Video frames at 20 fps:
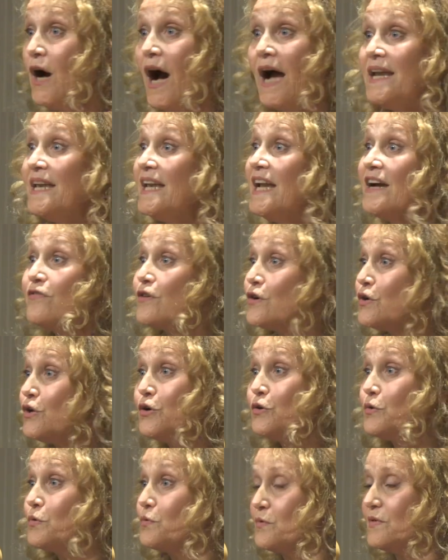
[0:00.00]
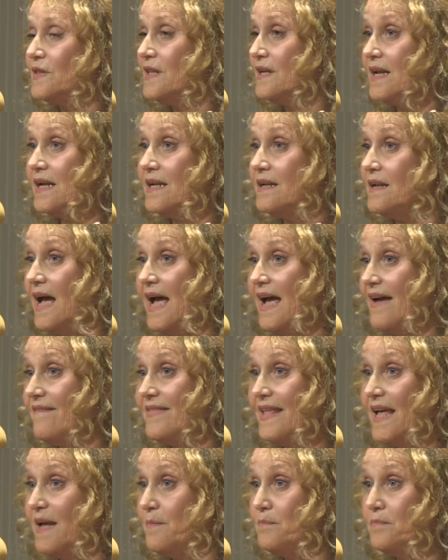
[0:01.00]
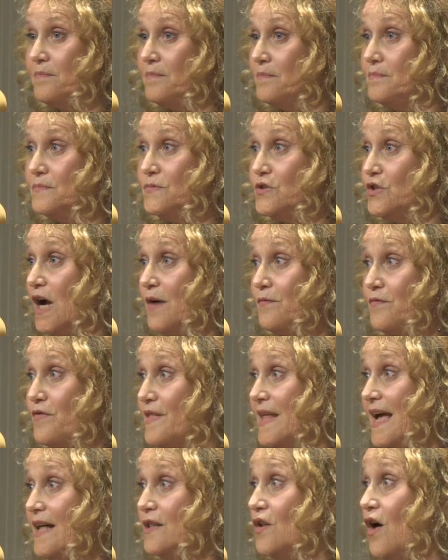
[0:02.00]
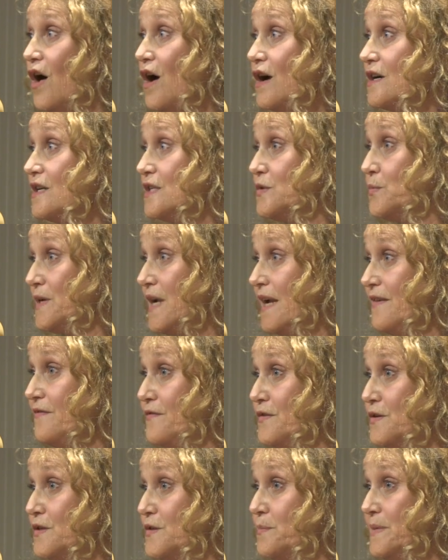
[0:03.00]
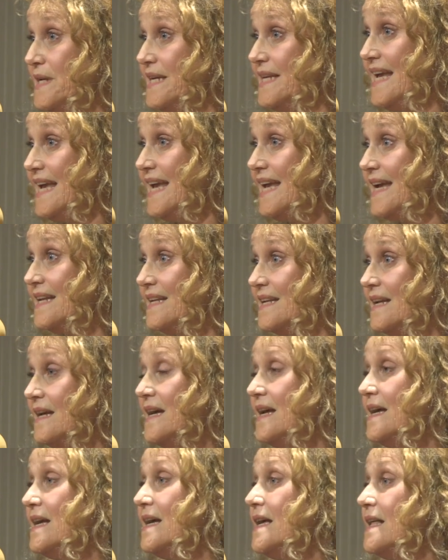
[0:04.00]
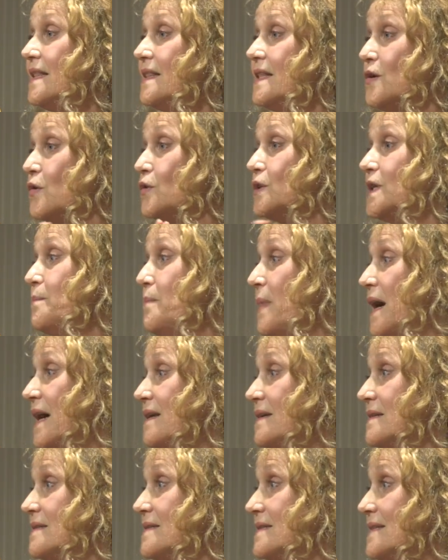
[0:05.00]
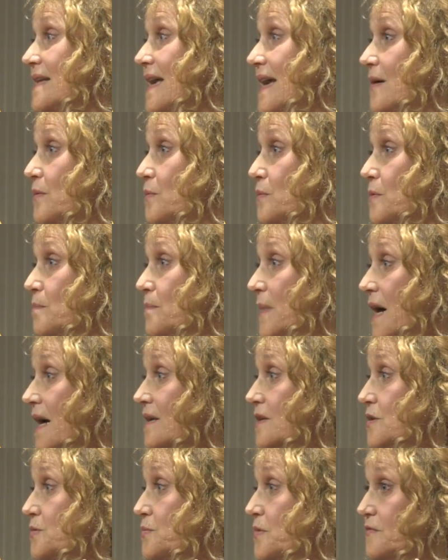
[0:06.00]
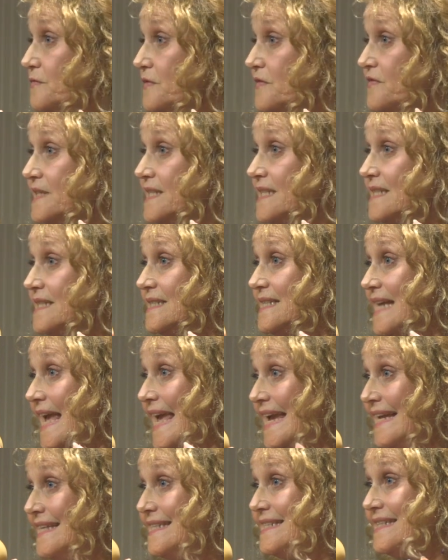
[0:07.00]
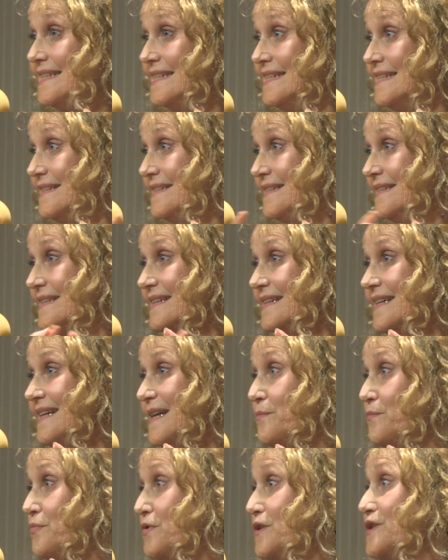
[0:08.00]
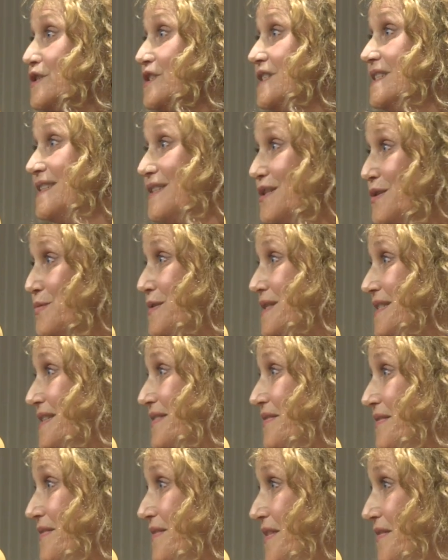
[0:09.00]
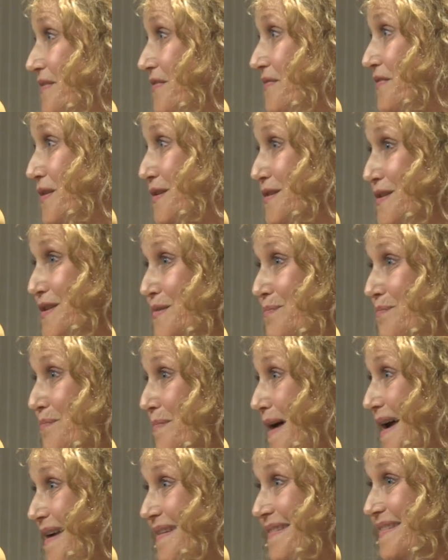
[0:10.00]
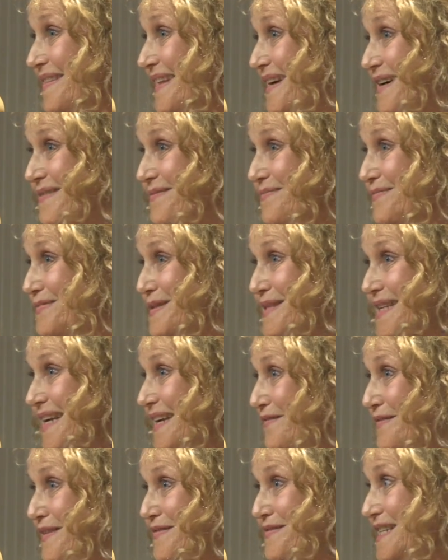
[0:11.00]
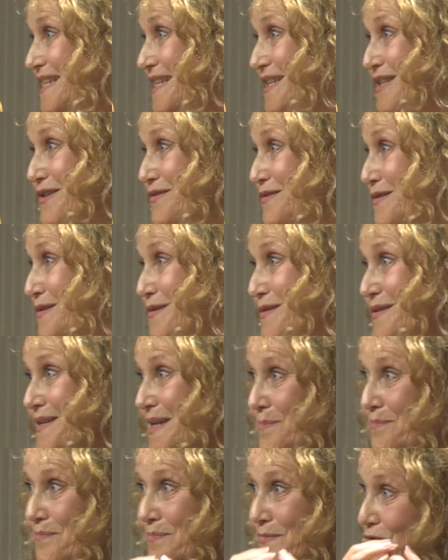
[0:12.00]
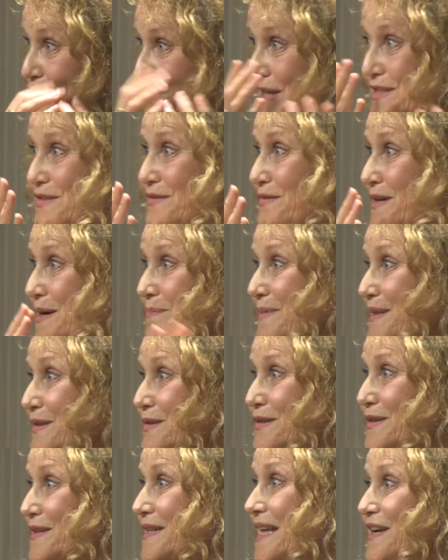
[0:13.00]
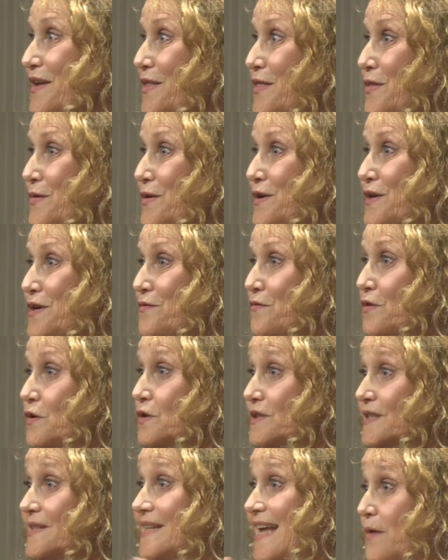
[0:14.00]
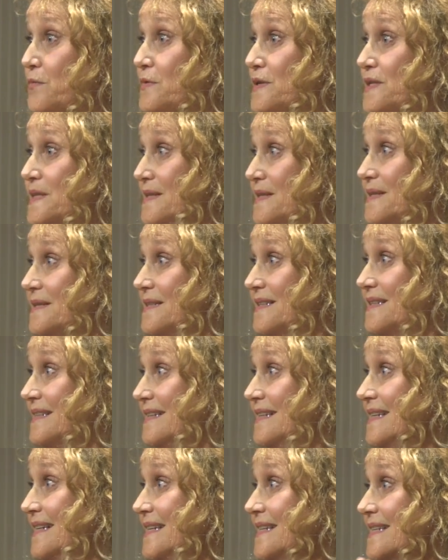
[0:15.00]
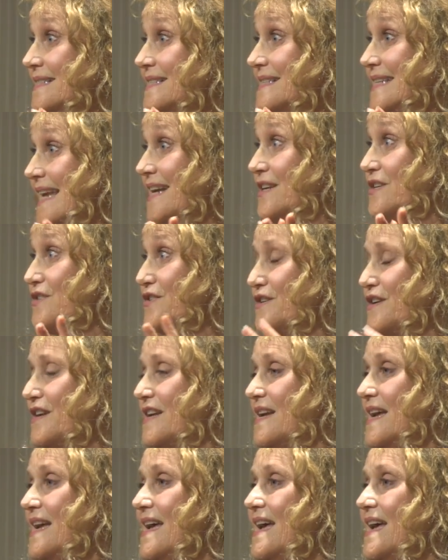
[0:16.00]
I never knew that I'd have that job for that long, because when I first began, the only models that were models were fifteen to eighteen. Brooke Shields was the first model that was like fifteen year old. They dress her up and look like a thirty year old, and that was the standard.